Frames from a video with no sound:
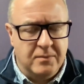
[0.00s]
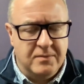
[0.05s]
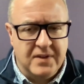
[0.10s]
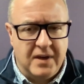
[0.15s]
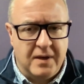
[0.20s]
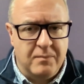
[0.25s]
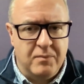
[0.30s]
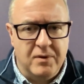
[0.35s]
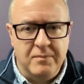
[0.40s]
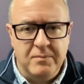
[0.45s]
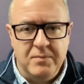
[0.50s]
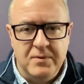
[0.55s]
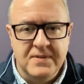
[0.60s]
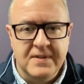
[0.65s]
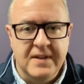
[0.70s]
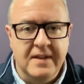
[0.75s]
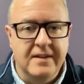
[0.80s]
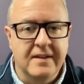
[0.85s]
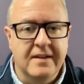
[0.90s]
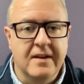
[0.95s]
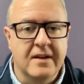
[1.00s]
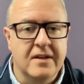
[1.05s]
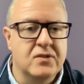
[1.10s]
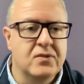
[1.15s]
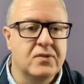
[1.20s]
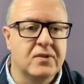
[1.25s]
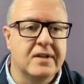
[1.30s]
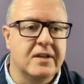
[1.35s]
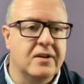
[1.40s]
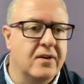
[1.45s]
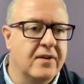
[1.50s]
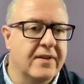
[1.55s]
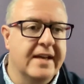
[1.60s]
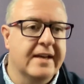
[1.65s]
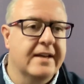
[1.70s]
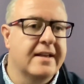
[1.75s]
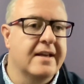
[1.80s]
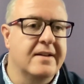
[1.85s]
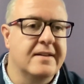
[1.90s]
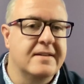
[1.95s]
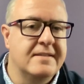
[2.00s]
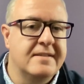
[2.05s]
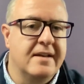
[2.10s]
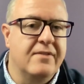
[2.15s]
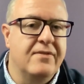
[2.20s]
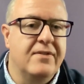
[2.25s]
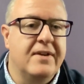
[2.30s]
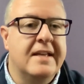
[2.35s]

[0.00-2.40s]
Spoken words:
top 1% in the country and all that kind of stuff,